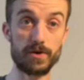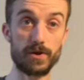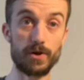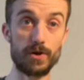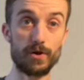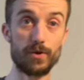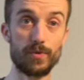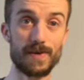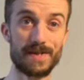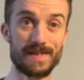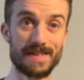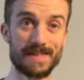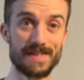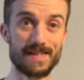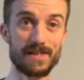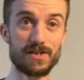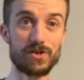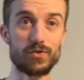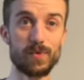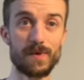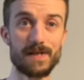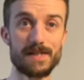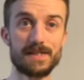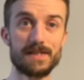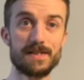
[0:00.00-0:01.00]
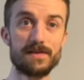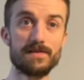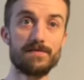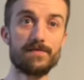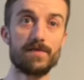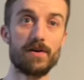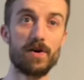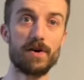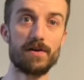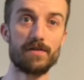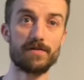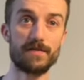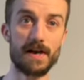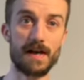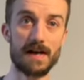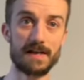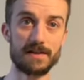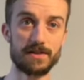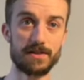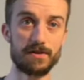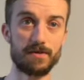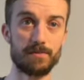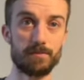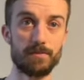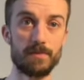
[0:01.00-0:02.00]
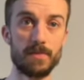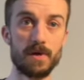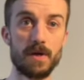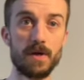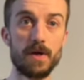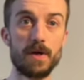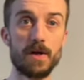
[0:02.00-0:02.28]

Lewis25Adam,